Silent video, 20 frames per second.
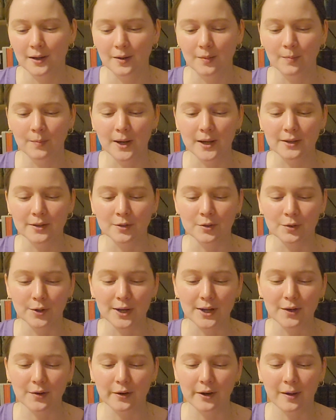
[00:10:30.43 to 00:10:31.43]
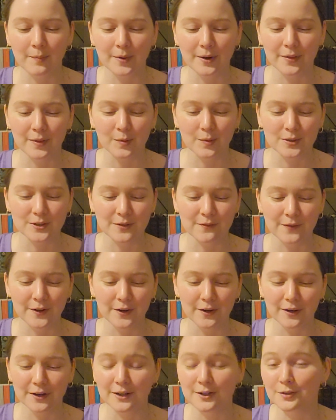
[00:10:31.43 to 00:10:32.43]
My great-grandmother was a
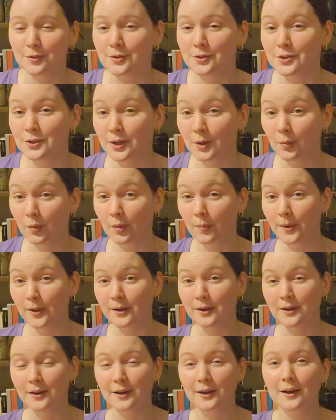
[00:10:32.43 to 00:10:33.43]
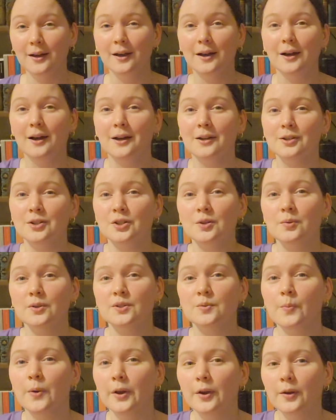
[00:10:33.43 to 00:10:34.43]
very interesting woman. She
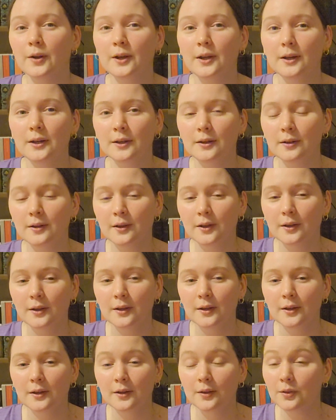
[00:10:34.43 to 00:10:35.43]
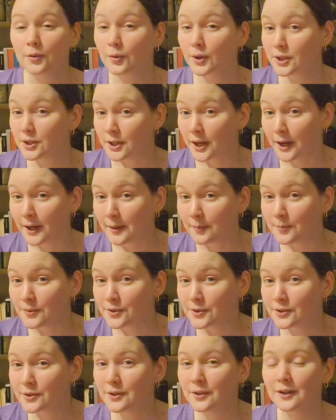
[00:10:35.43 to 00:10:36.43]
was married 3
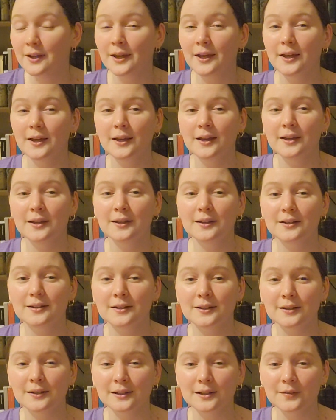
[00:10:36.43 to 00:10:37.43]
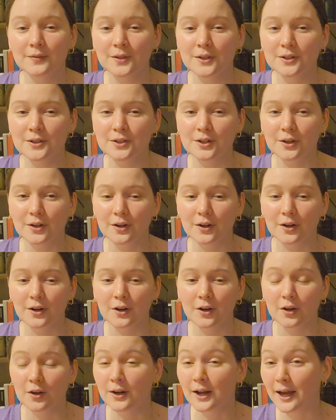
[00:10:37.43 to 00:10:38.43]
times and lived into
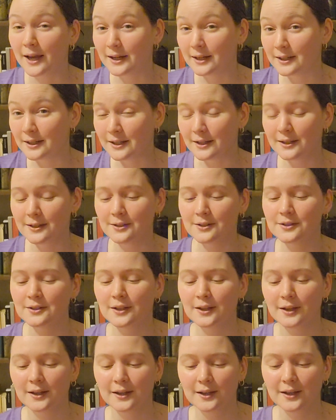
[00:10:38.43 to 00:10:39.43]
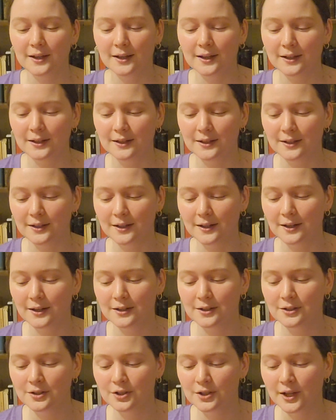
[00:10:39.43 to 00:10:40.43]
her 90s, and
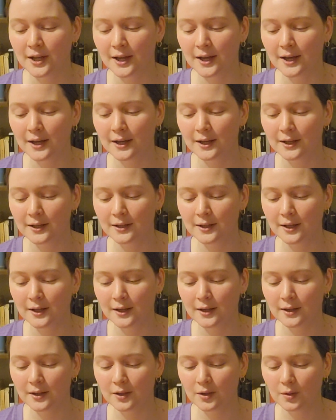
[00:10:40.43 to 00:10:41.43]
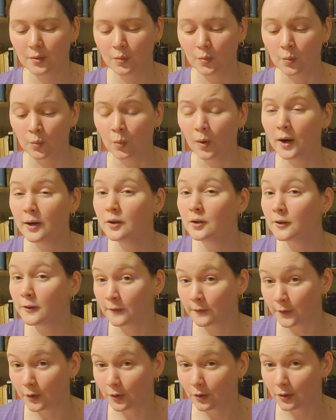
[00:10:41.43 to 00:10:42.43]
she had a
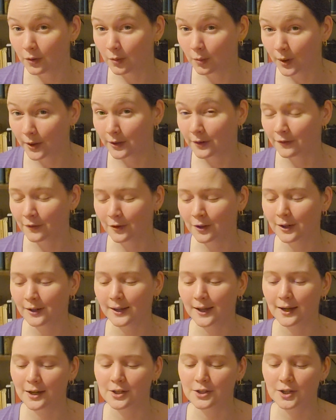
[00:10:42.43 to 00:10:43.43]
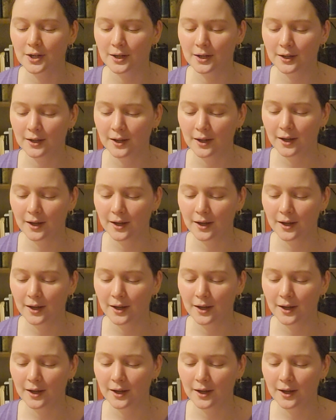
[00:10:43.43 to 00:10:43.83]
wonderful, wonderful collection